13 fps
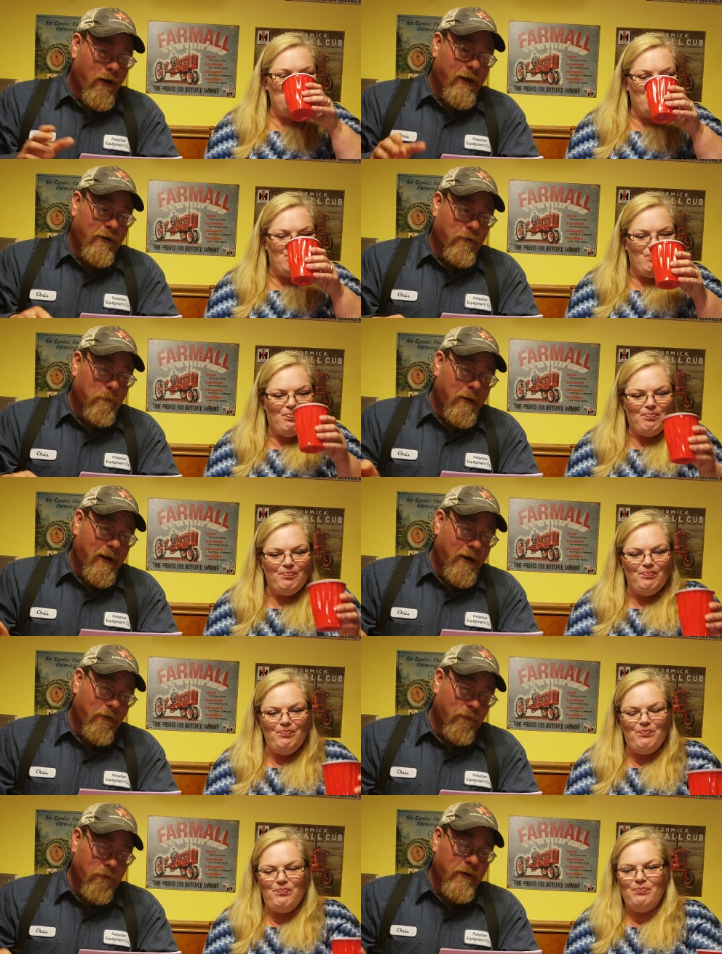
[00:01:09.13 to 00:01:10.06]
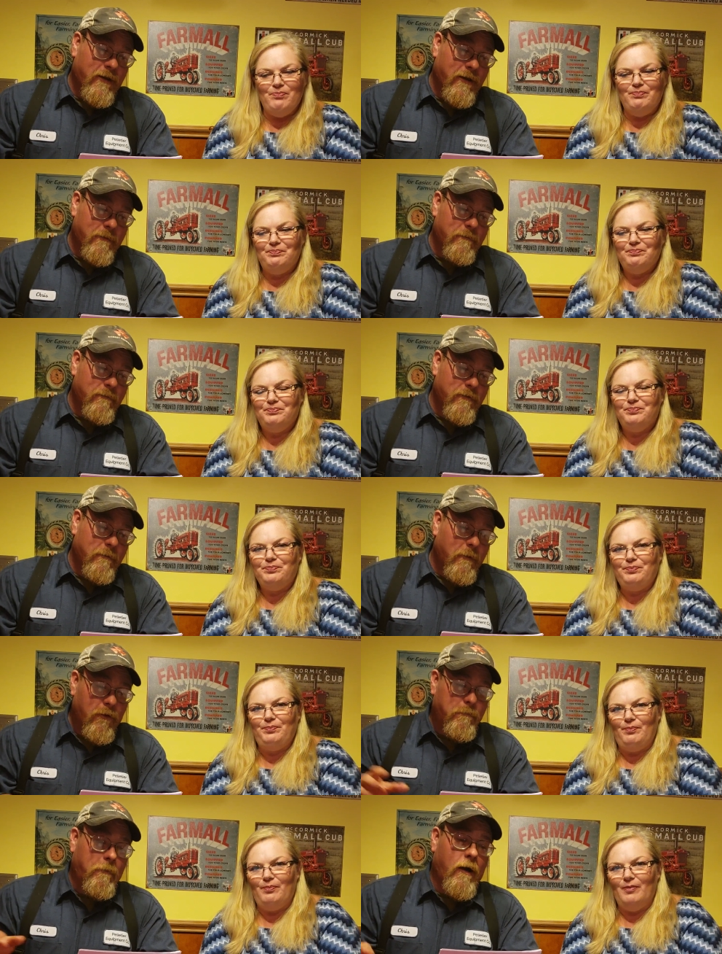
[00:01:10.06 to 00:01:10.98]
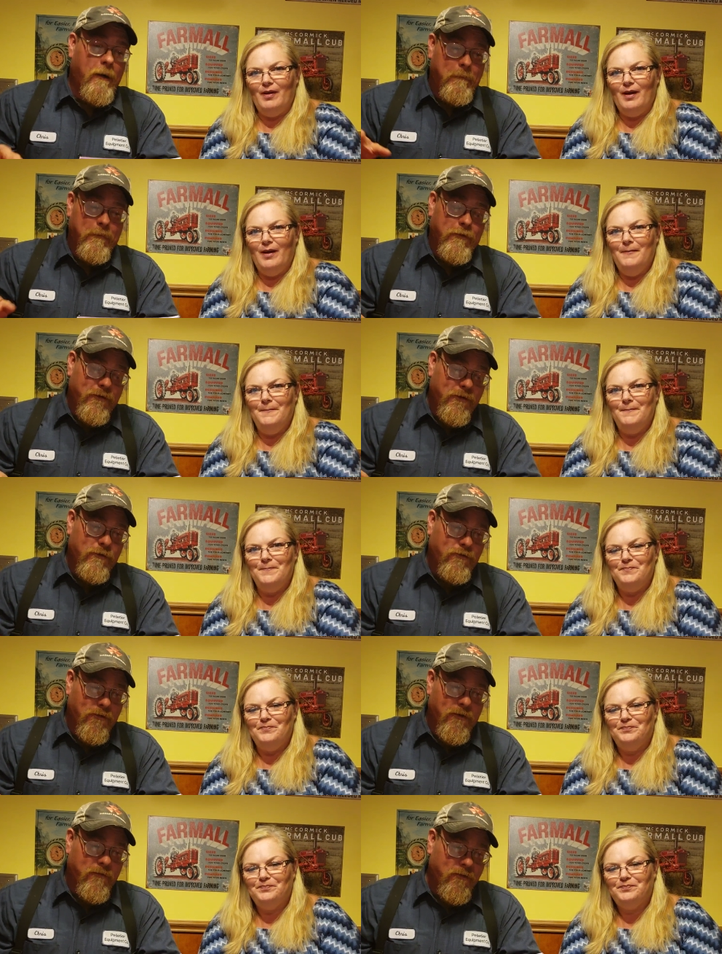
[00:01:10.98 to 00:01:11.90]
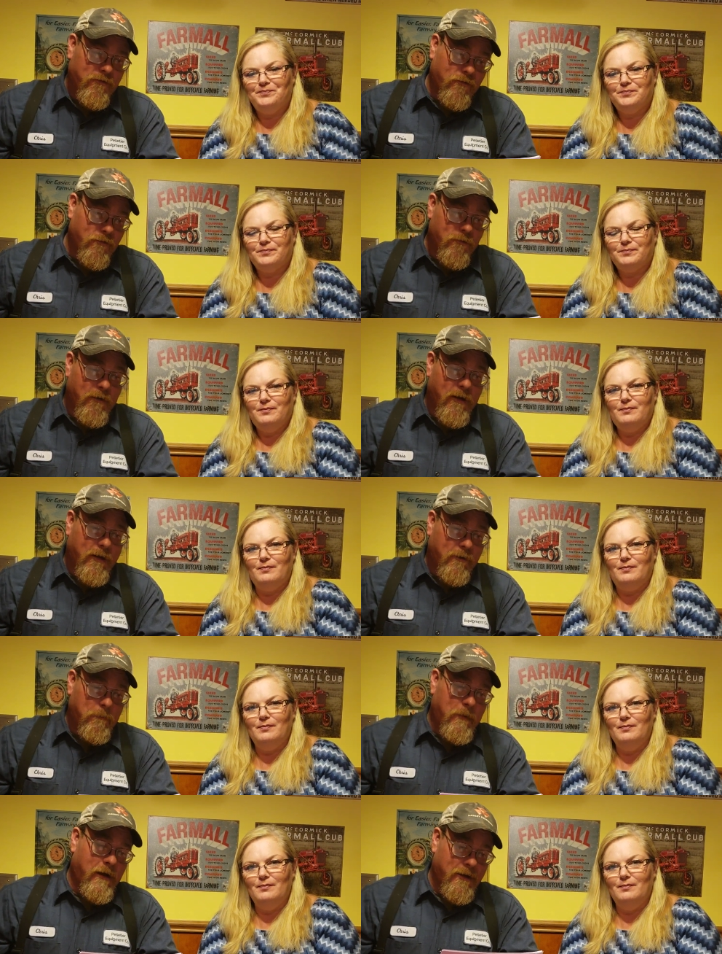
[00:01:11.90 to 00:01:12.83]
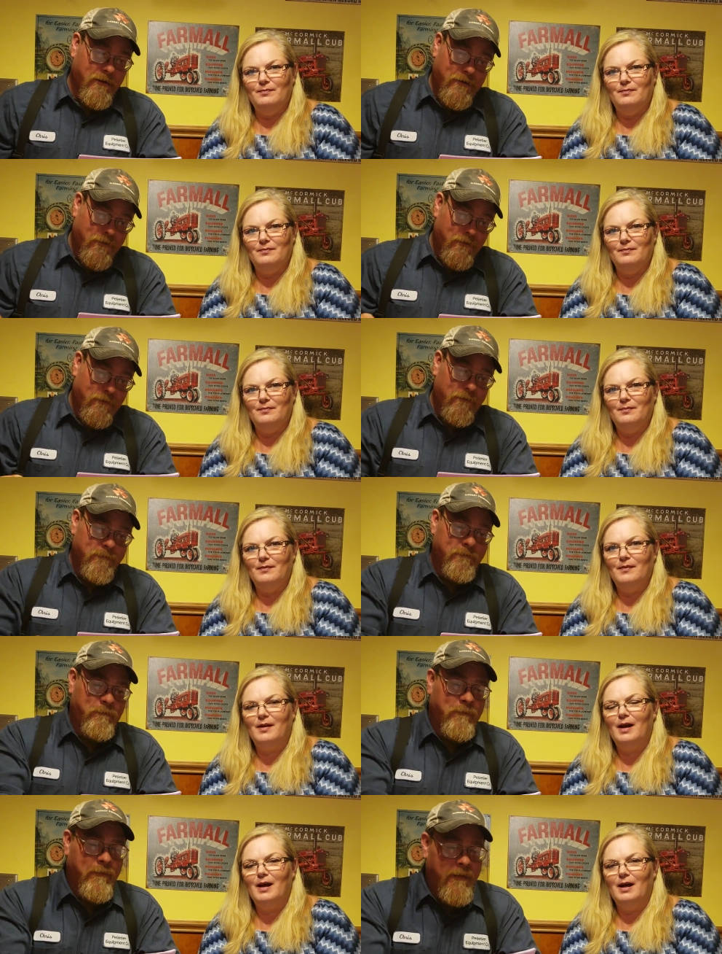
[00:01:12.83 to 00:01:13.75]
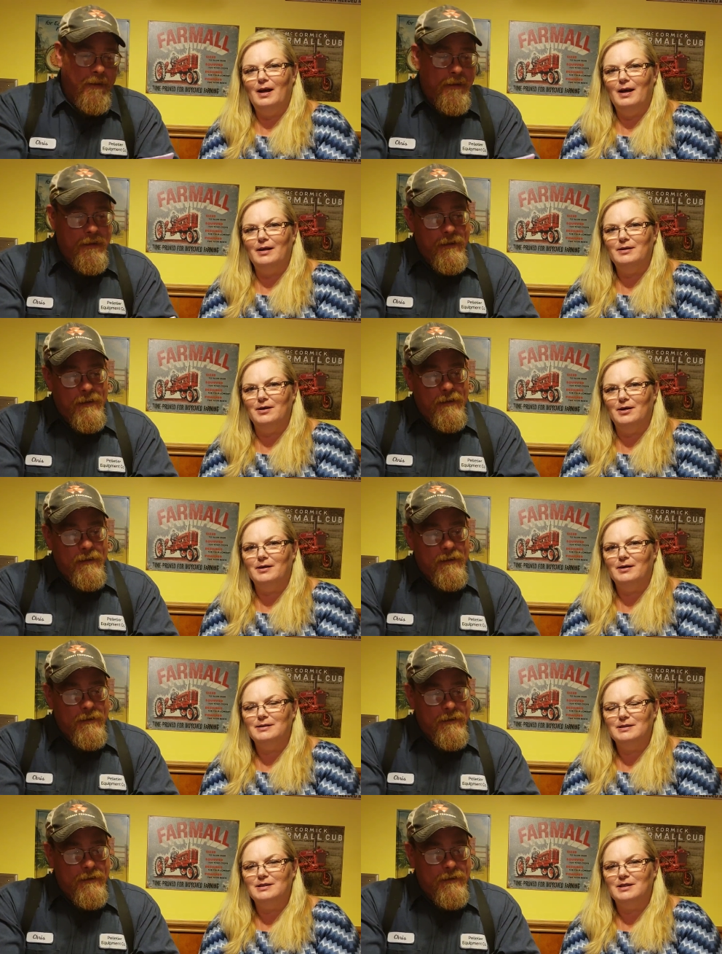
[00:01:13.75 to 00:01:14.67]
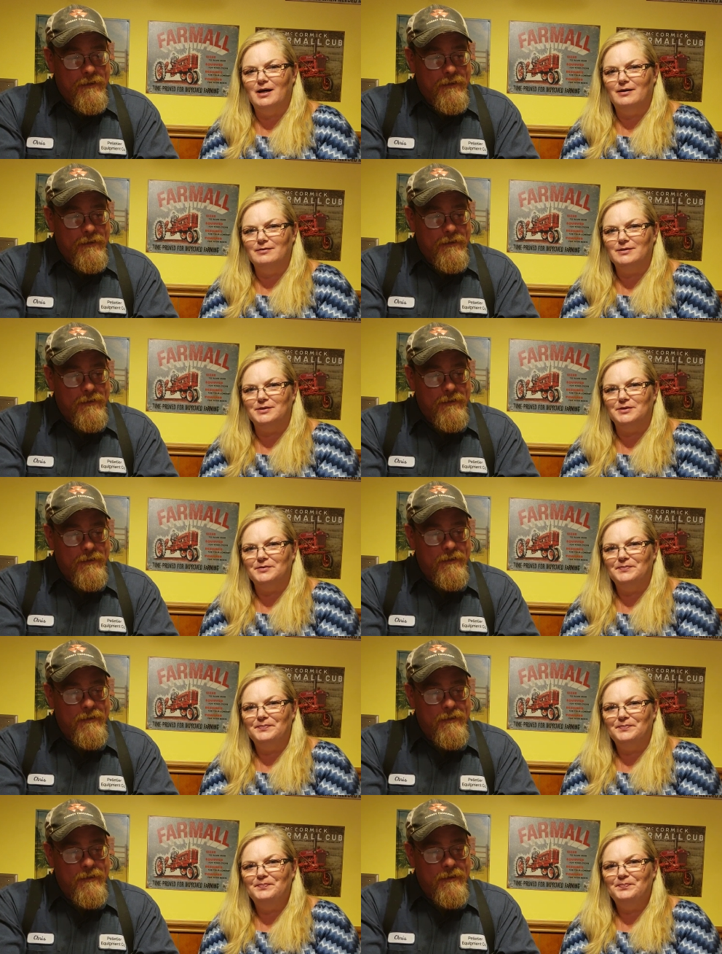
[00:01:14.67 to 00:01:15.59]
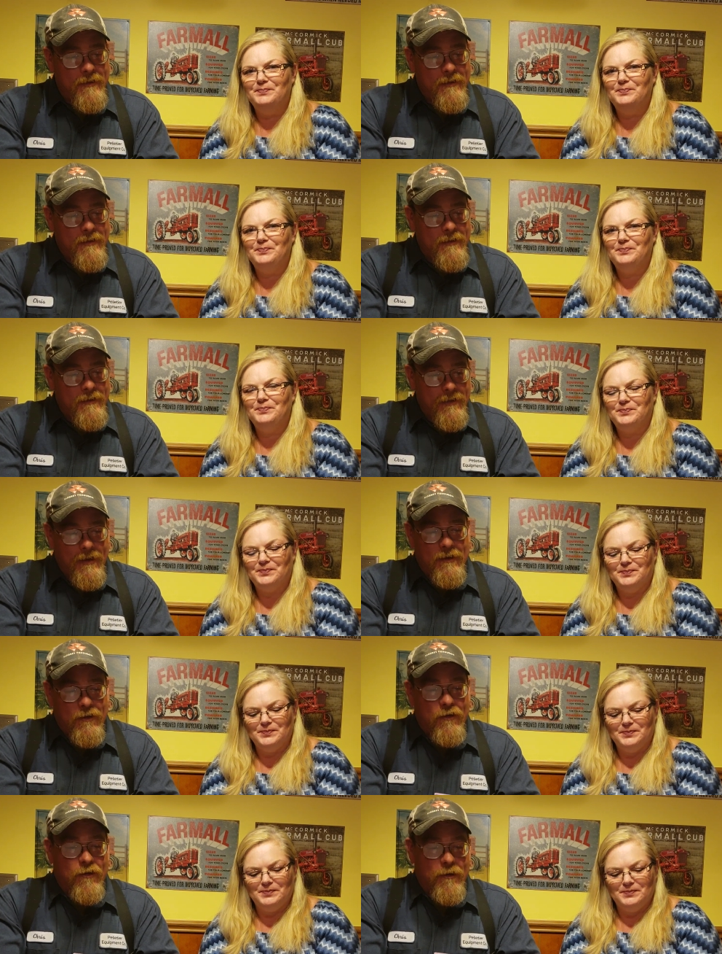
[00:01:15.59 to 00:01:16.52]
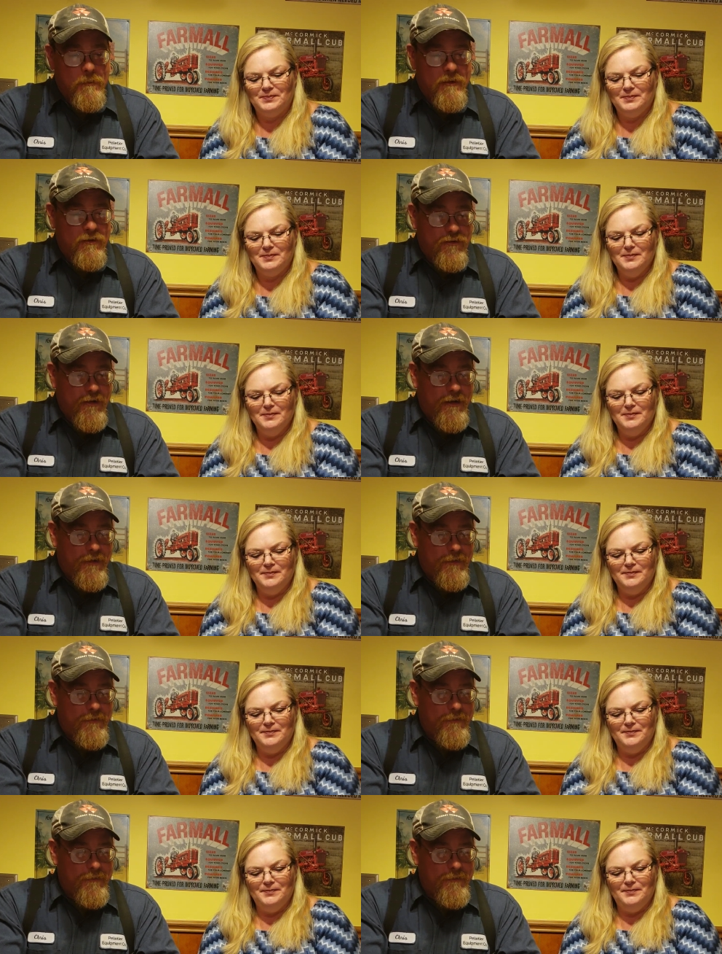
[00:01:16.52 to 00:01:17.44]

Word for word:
Speaker 1: ankle biter, really, the most popular use of it is a little ankle biting dog.
Speaker 2: And Youngin's a child,
Speaker 1: too. Yeah, Youngin means child.